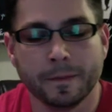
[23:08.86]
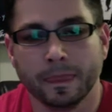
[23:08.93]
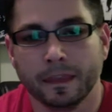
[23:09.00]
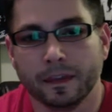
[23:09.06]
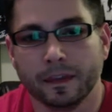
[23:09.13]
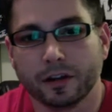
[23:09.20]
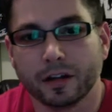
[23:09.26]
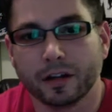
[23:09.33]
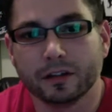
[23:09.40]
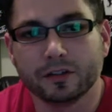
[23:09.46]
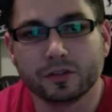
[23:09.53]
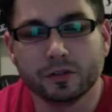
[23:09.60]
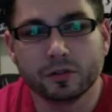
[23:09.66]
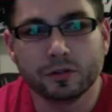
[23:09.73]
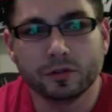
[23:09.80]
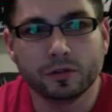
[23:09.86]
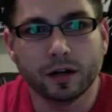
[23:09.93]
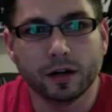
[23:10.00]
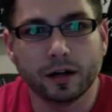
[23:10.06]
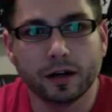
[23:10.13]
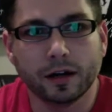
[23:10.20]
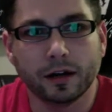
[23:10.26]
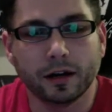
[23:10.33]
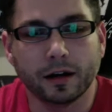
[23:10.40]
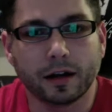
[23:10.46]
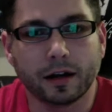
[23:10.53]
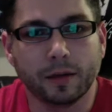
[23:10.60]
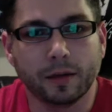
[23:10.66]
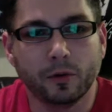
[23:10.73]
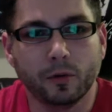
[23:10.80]
you're going to do a
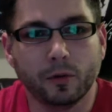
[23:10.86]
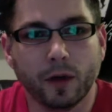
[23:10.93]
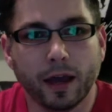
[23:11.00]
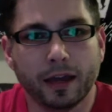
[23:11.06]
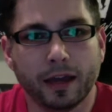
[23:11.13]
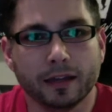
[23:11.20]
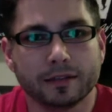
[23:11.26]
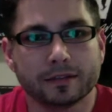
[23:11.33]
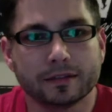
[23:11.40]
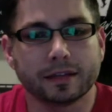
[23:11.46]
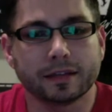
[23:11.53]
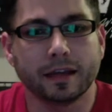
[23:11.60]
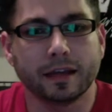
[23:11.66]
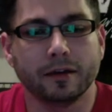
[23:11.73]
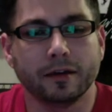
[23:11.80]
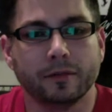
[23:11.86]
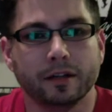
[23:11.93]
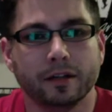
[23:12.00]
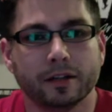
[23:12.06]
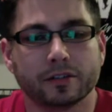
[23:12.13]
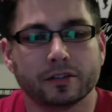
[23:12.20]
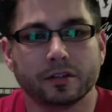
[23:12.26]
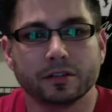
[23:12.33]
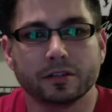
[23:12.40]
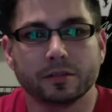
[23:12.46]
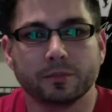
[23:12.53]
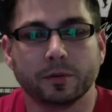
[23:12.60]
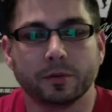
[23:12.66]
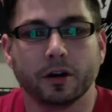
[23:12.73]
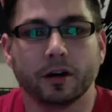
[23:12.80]
couple weights, and when it starts to
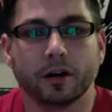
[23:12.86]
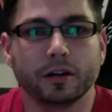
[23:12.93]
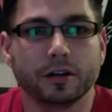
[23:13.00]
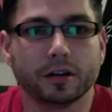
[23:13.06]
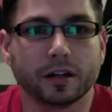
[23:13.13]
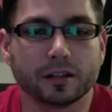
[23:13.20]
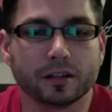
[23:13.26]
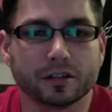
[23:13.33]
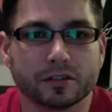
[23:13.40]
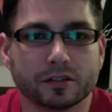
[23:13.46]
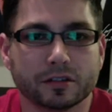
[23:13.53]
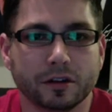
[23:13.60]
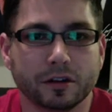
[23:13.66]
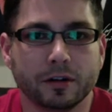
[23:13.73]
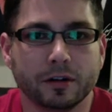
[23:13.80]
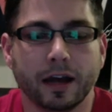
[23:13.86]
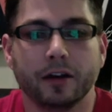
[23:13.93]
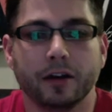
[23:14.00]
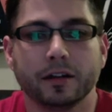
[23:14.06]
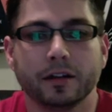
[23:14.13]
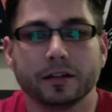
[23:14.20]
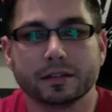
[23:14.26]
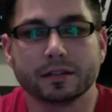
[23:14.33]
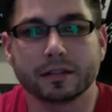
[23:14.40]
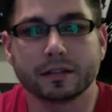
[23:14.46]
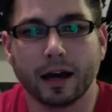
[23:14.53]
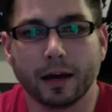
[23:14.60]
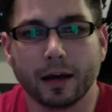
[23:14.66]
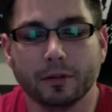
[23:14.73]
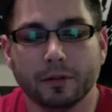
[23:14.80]
burn, you're going to slow down and
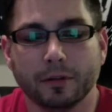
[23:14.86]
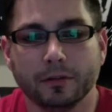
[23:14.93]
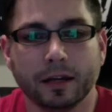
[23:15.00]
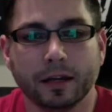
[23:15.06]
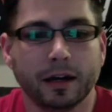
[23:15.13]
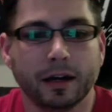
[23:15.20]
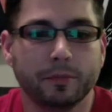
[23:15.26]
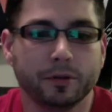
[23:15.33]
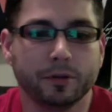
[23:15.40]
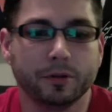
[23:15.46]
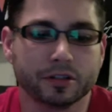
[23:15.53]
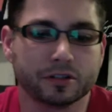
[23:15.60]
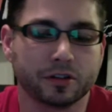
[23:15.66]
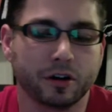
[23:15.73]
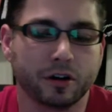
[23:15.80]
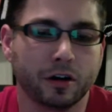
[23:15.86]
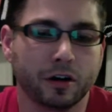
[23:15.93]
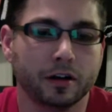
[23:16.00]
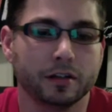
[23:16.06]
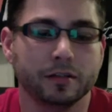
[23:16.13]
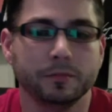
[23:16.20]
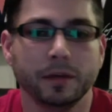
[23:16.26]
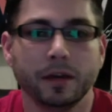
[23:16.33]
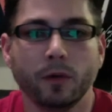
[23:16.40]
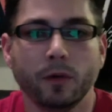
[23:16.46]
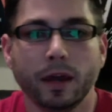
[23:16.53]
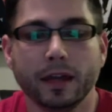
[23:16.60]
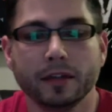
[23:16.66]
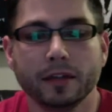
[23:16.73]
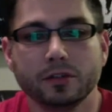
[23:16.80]
stop, and you may not push as hard, and you may
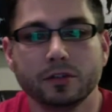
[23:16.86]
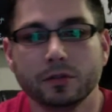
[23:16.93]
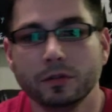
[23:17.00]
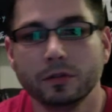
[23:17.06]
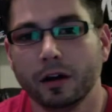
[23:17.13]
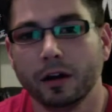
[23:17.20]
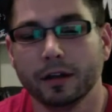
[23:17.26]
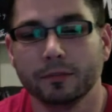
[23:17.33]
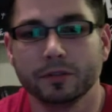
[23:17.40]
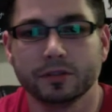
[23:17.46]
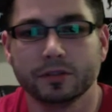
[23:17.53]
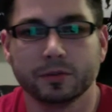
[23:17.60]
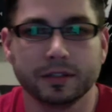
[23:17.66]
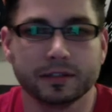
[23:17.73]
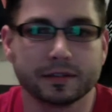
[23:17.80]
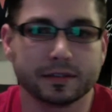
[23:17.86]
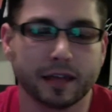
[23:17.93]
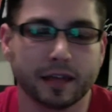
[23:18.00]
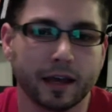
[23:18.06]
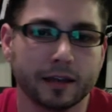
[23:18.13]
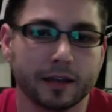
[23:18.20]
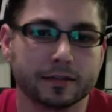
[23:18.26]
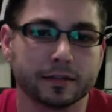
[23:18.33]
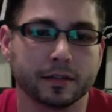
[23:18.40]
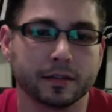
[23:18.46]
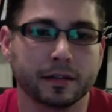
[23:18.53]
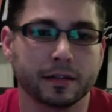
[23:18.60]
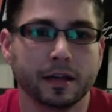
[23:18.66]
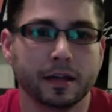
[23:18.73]
wait too long in between sets, and